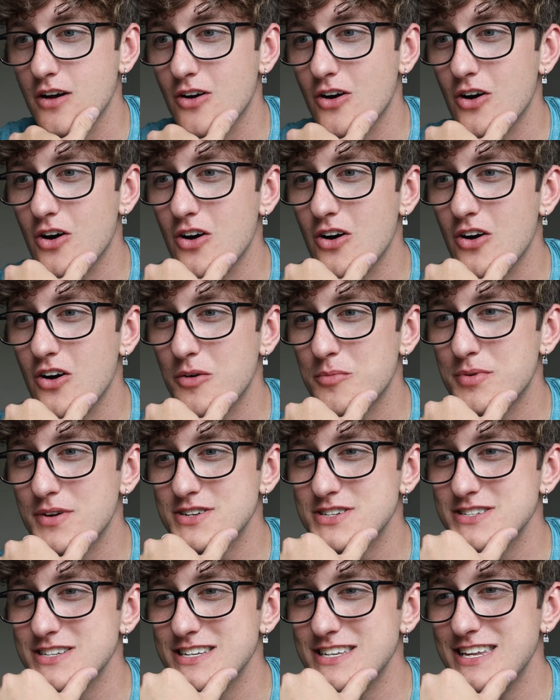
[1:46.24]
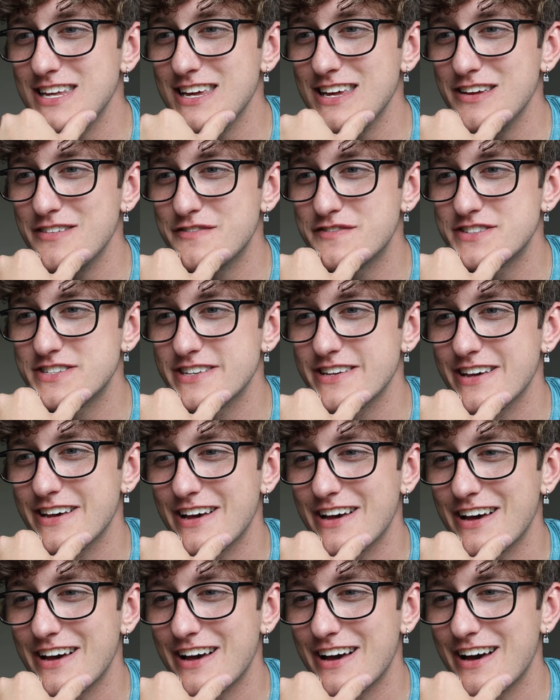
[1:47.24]
Oh, brushing the teeth.
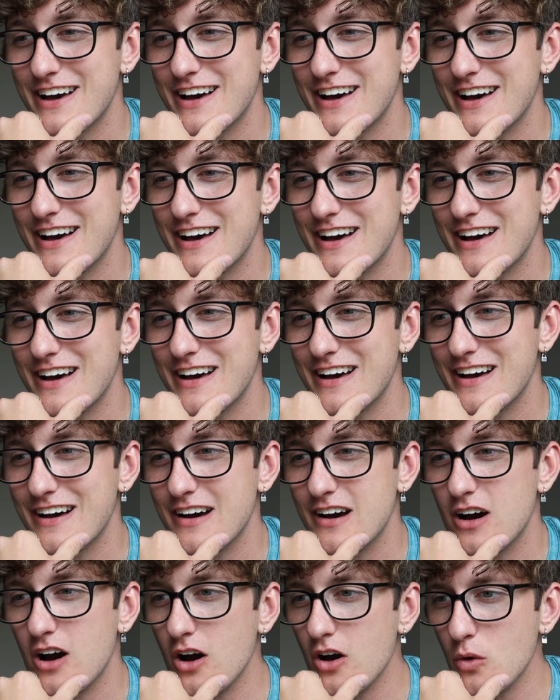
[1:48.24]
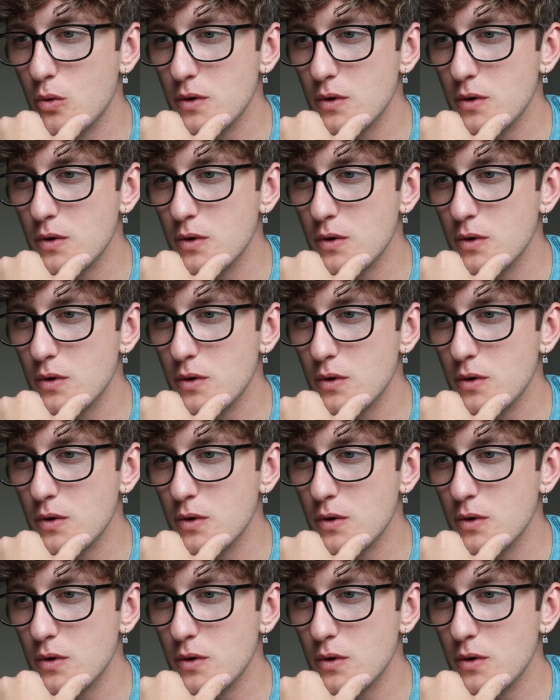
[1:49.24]
Oh,